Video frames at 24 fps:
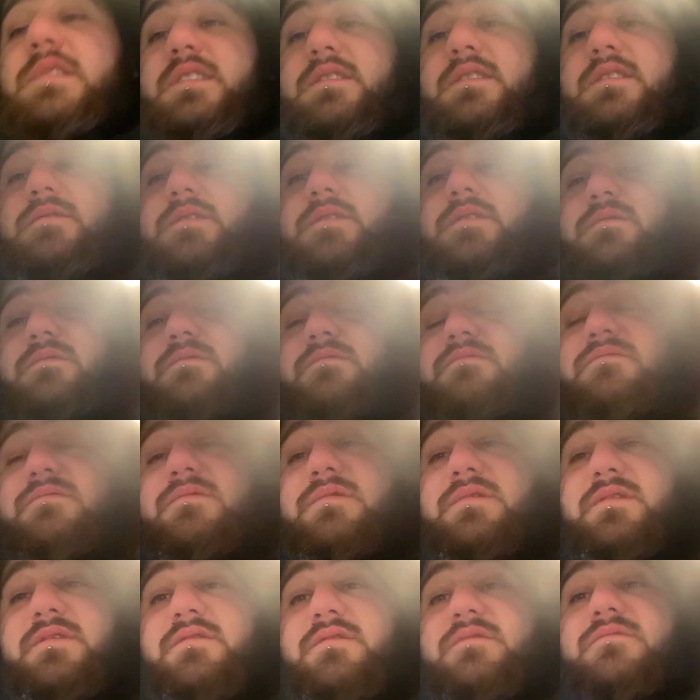Well,
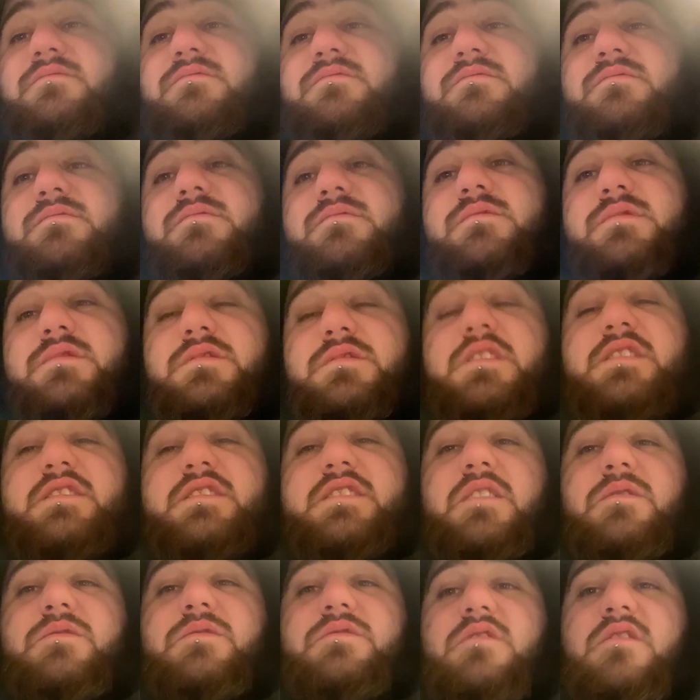this
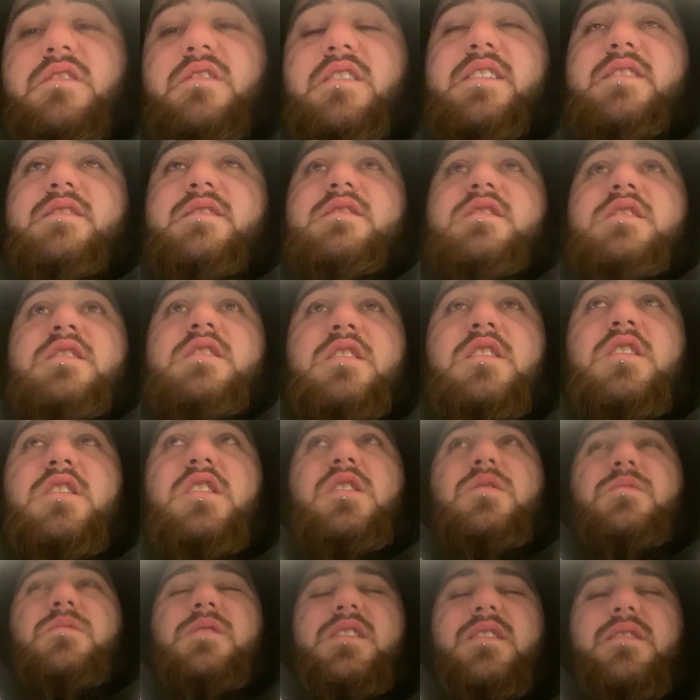day was alright.
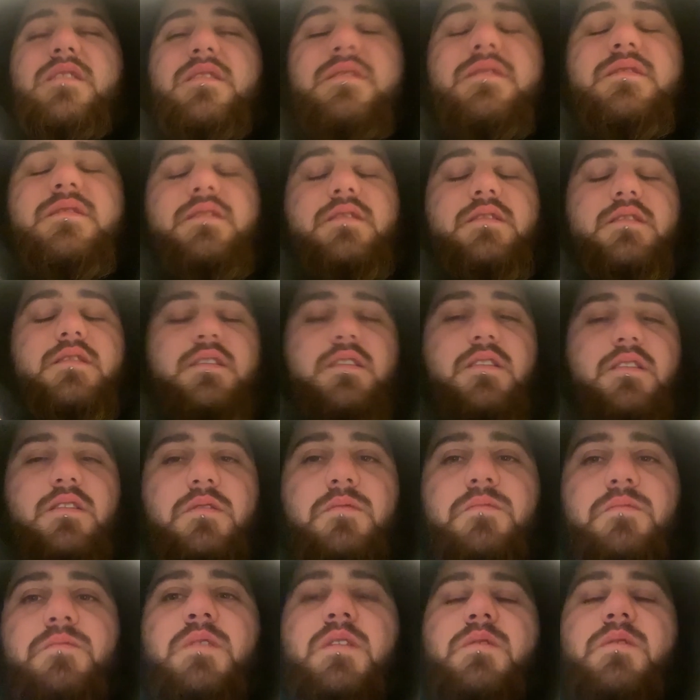
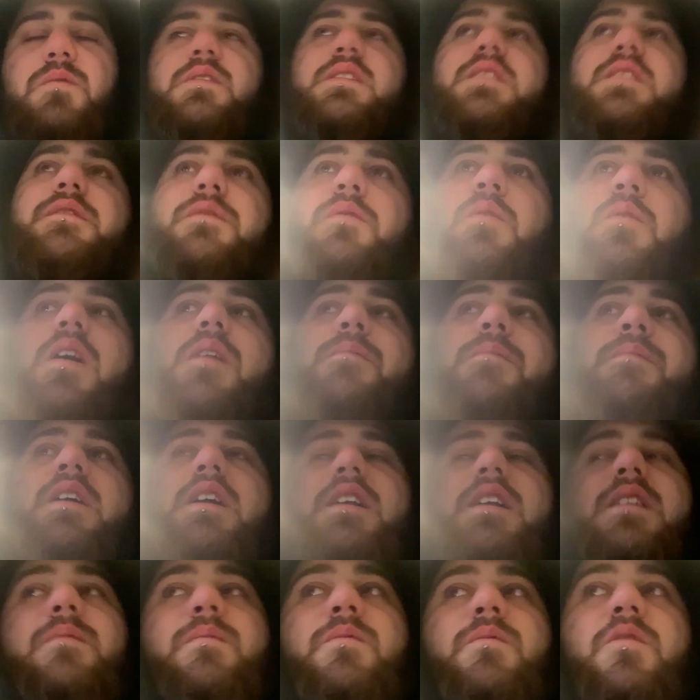We did quite a bit
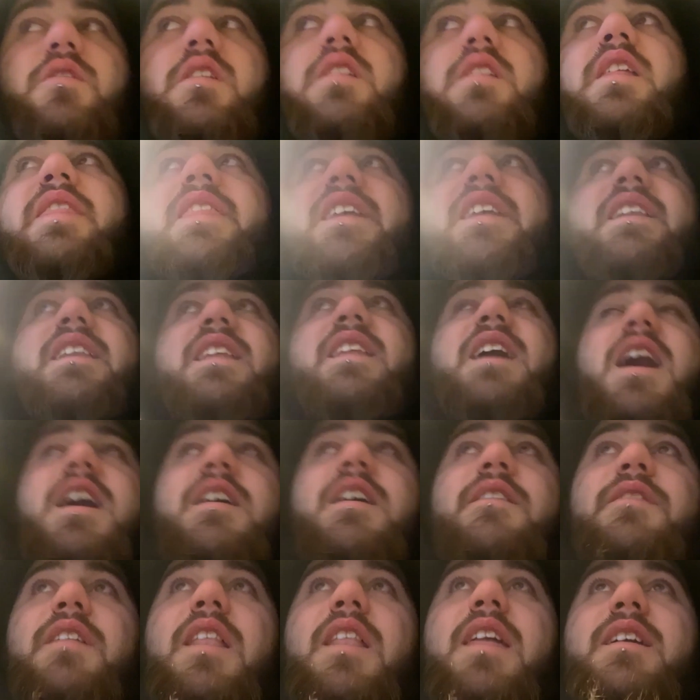in the morning, and then
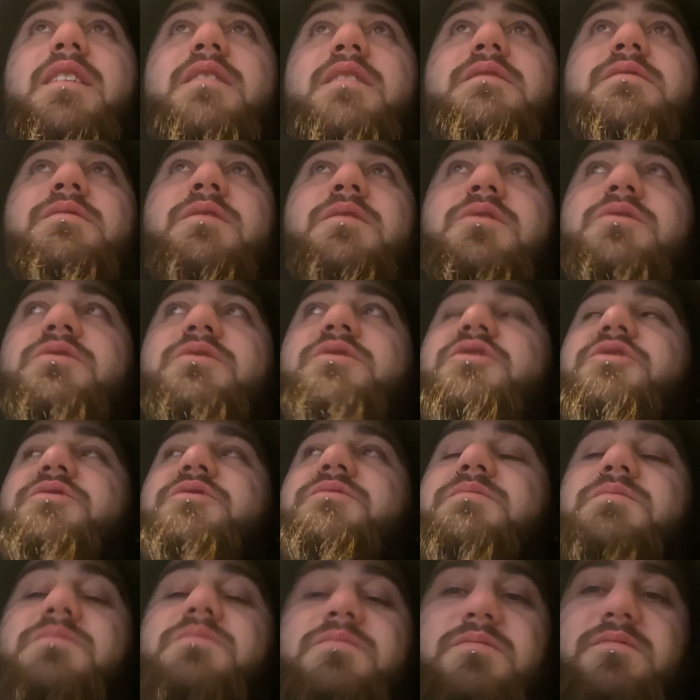after like lunch,
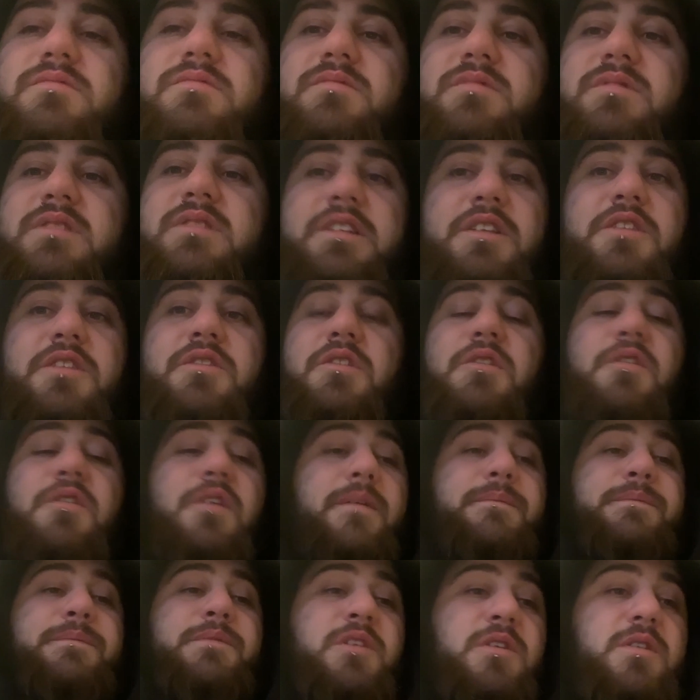
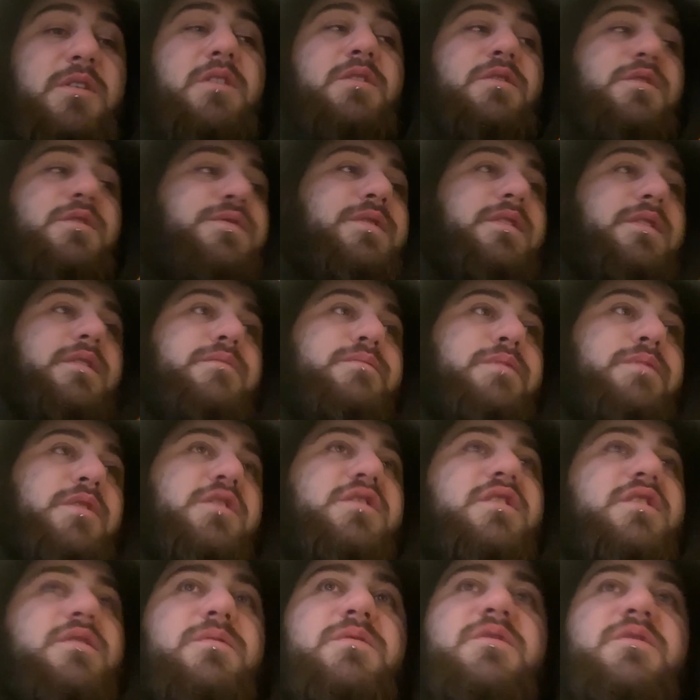absolutely nothing, because
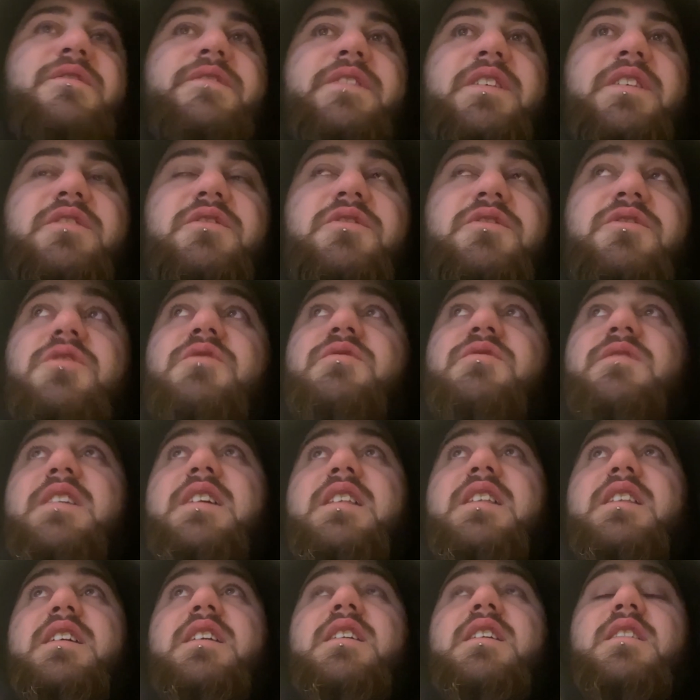there was nothing to do
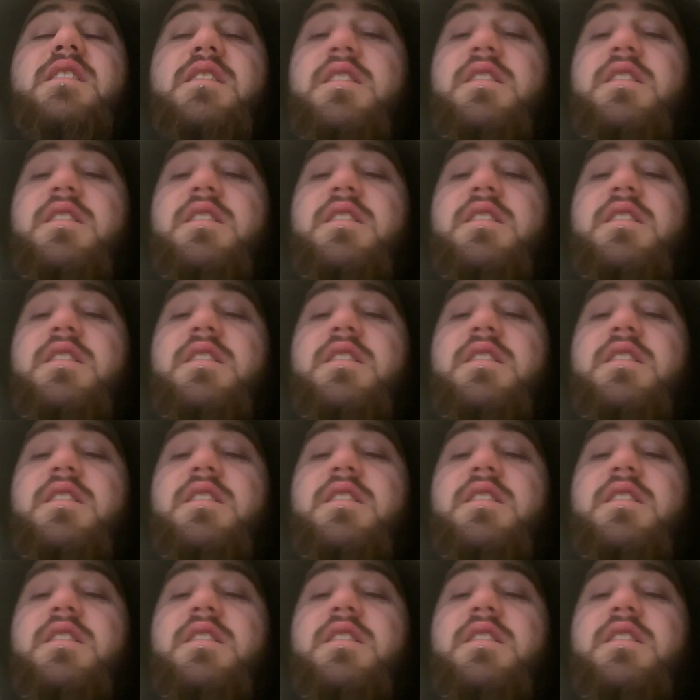really.